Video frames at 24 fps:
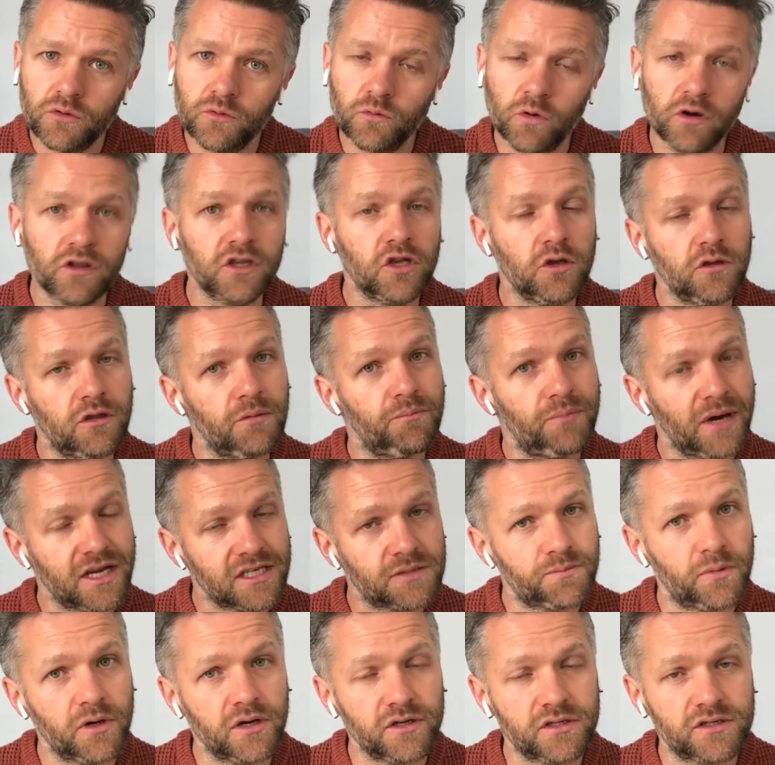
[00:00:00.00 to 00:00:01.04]
What are you the best
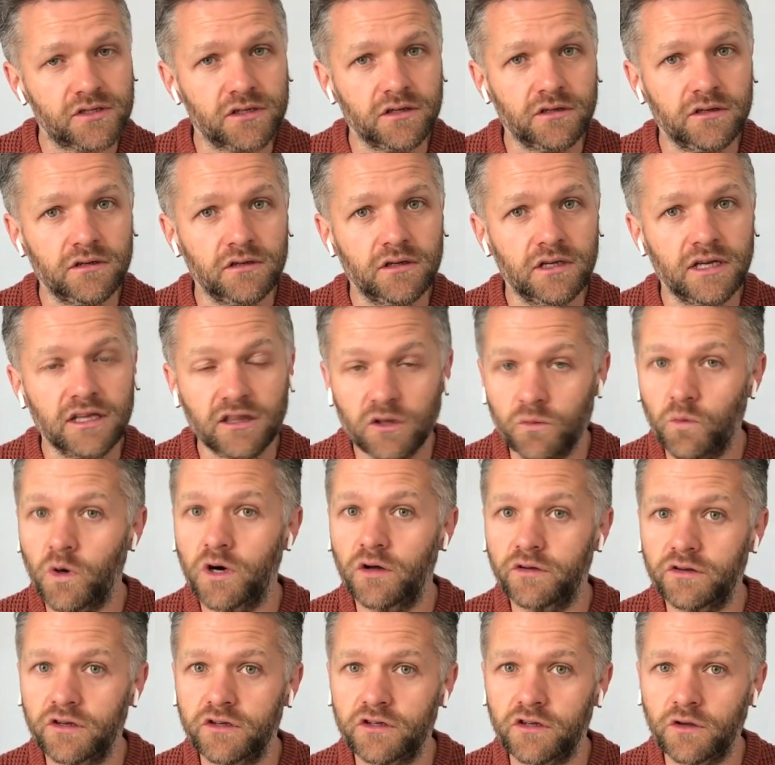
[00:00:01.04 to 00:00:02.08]
person in the
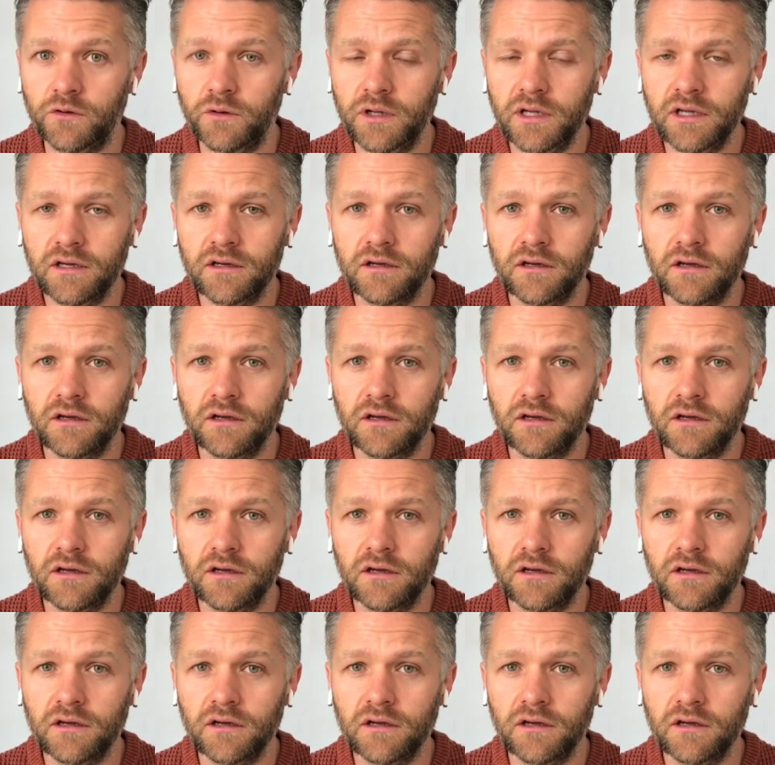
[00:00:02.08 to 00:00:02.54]
world at doing?